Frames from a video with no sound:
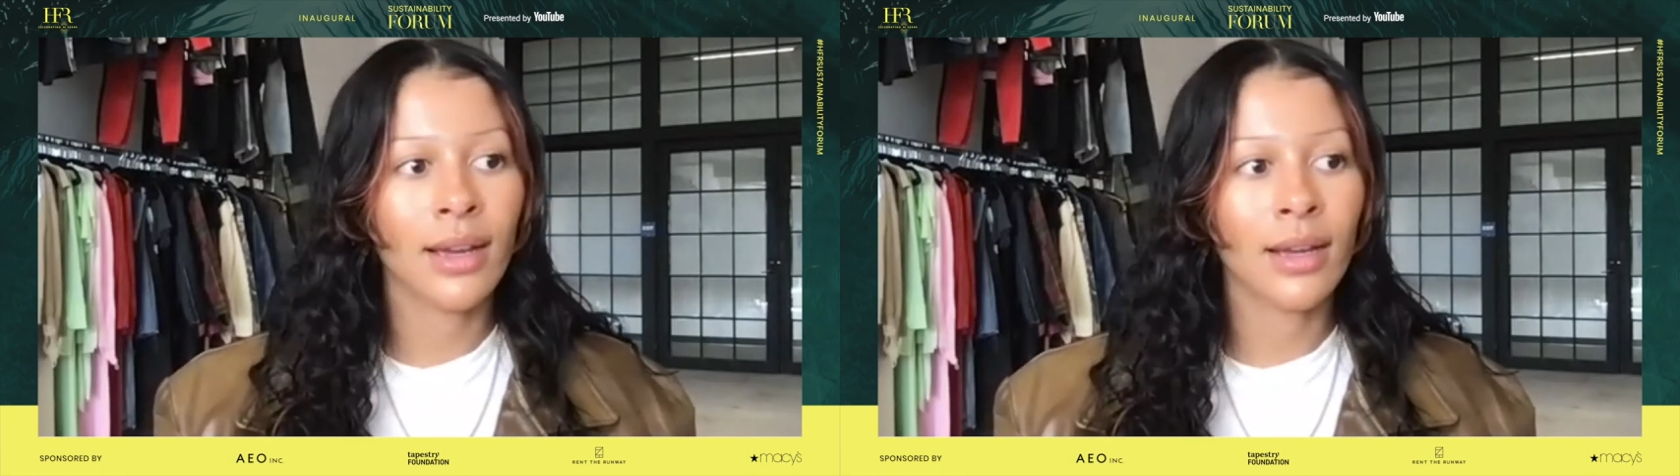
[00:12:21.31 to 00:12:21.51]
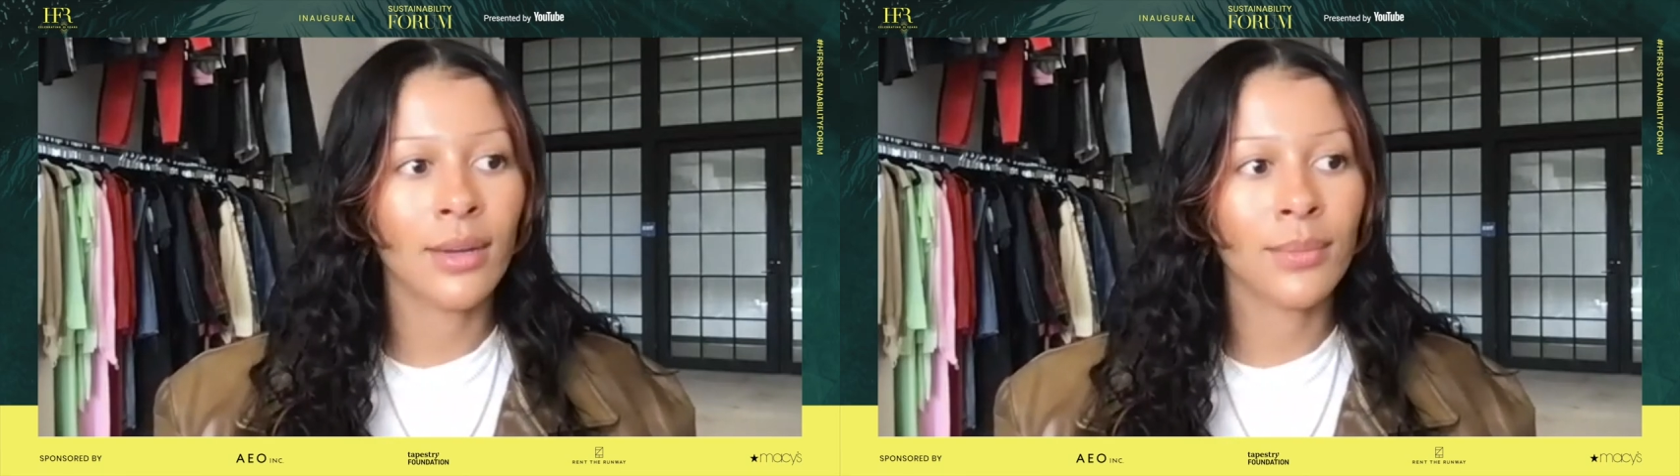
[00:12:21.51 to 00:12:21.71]

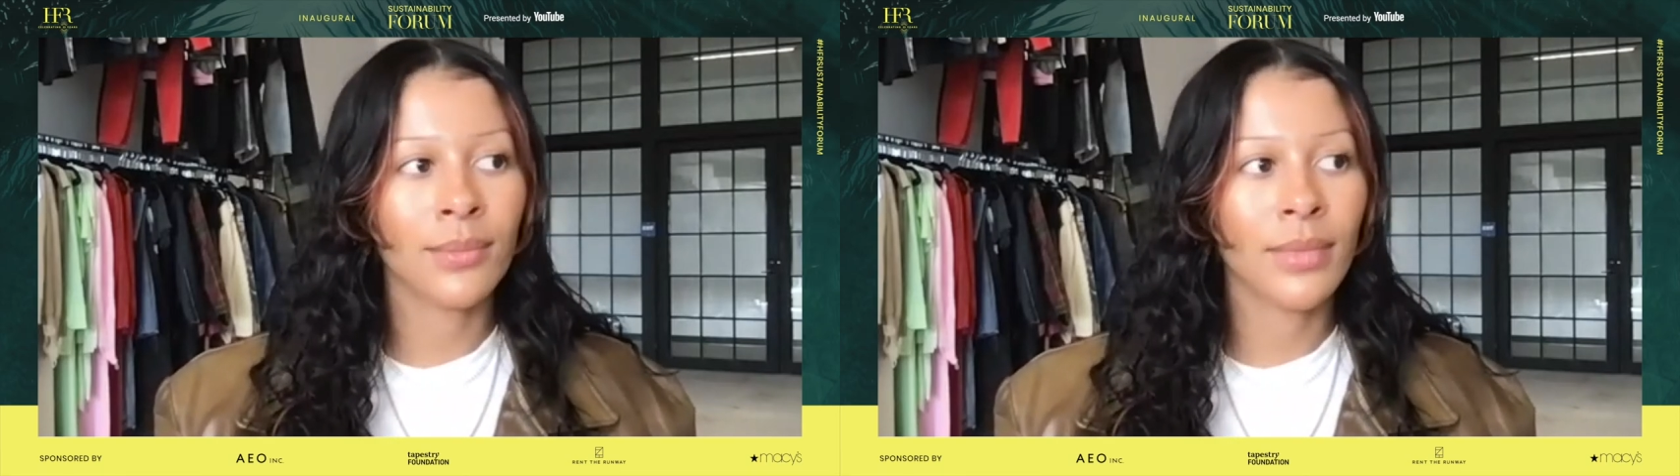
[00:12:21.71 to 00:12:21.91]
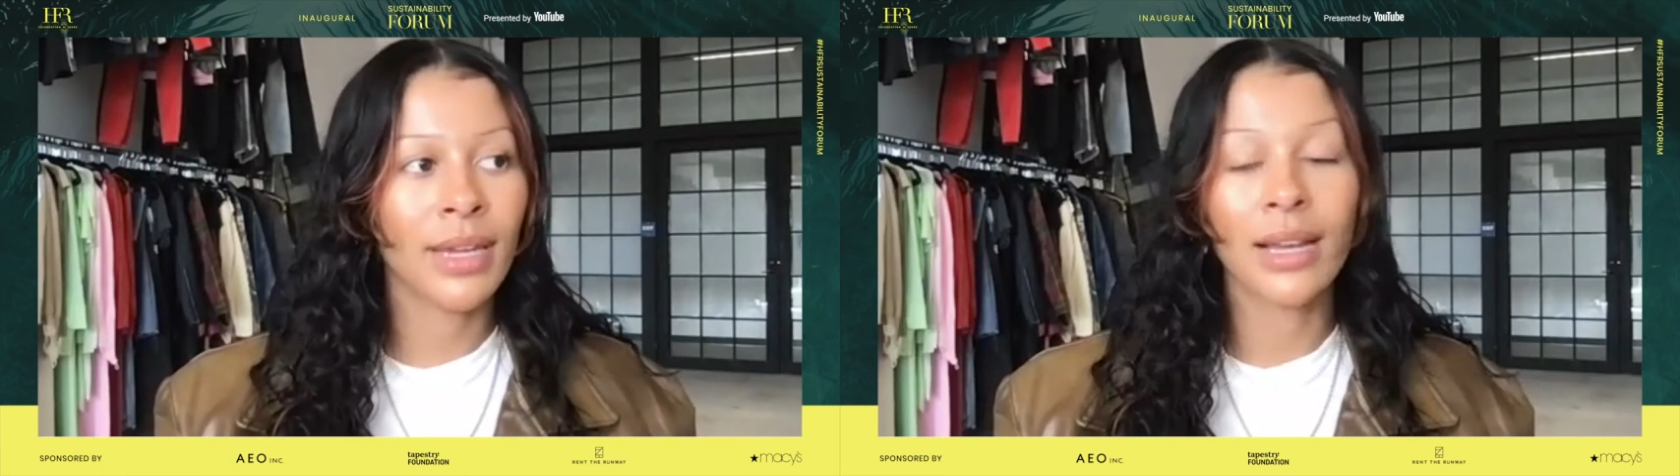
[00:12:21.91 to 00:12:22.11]

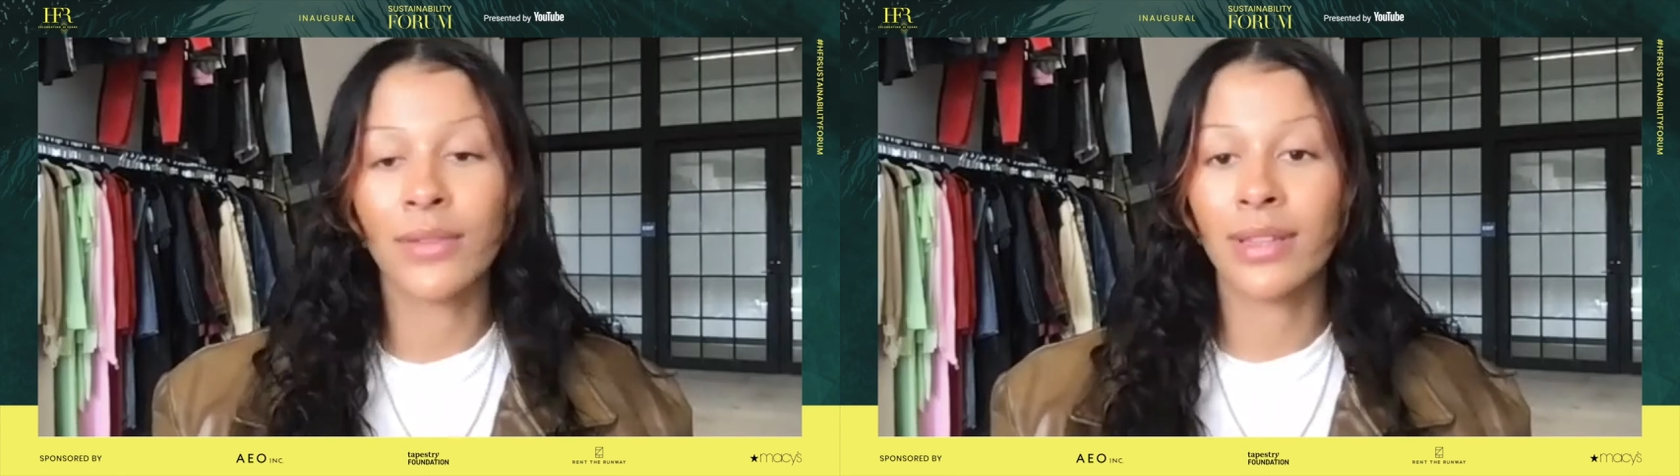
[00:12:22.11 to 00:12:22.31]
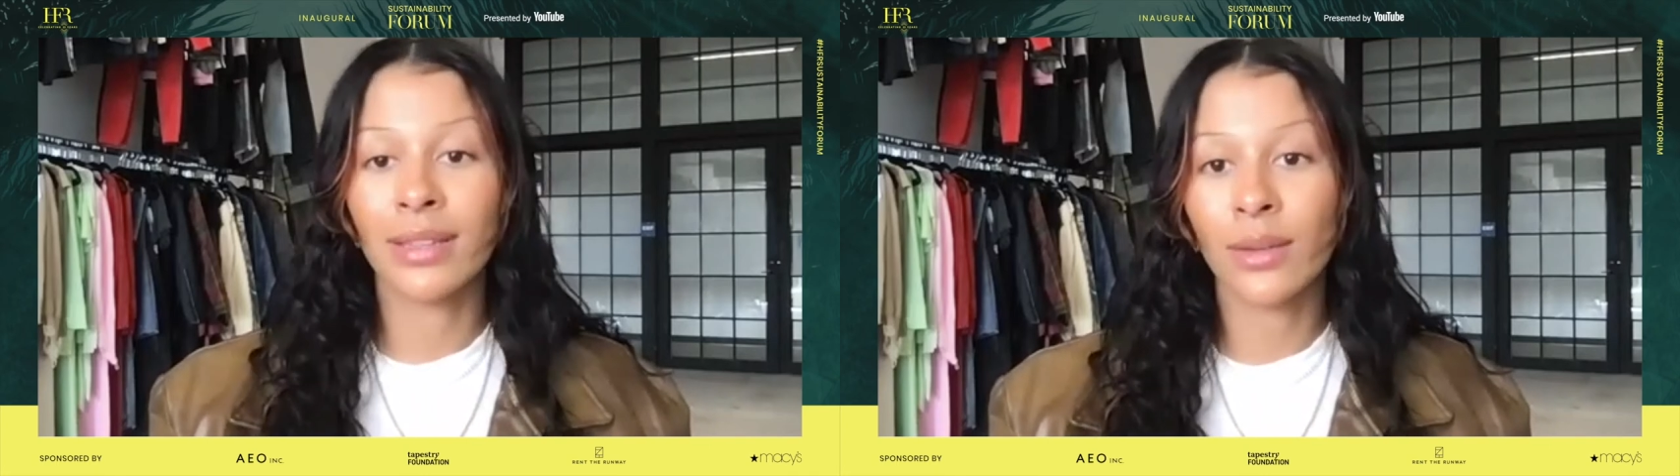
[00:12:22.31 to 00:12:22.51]
um, and
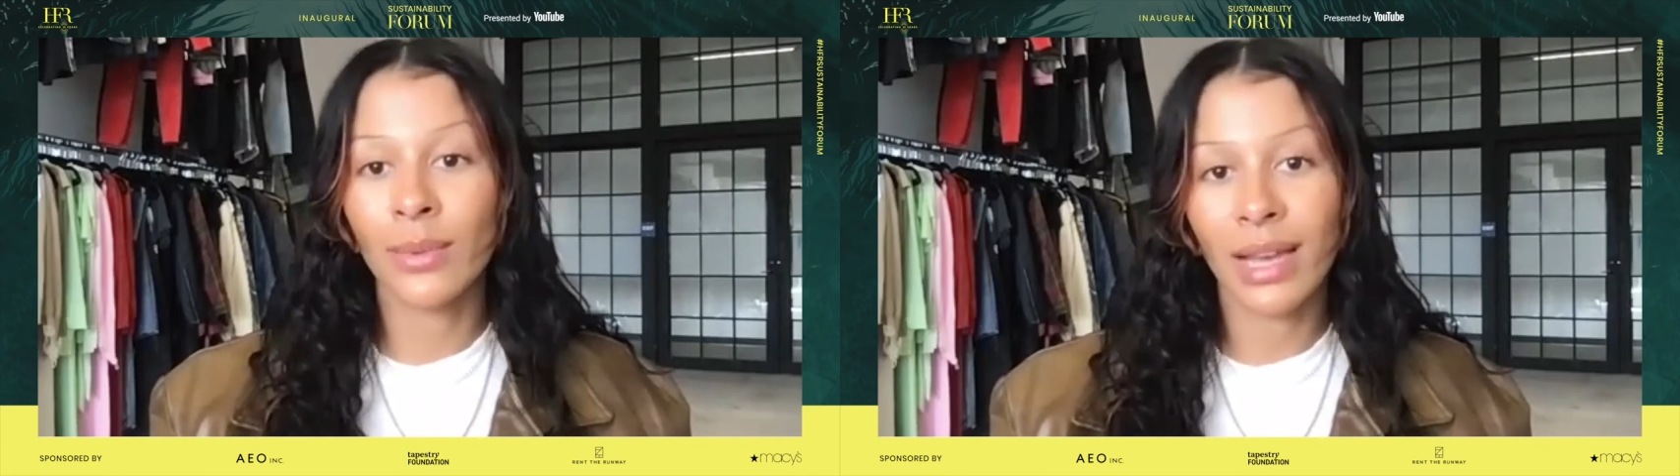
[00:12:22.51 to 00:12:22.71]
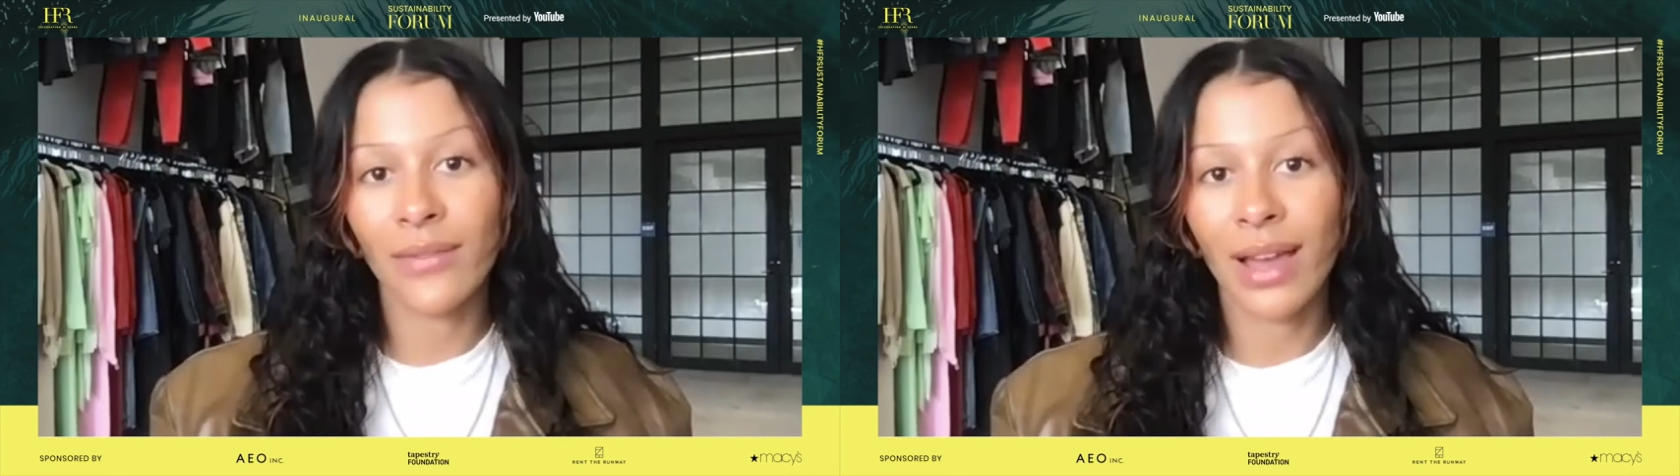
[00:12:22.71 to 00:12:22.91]
everything that we have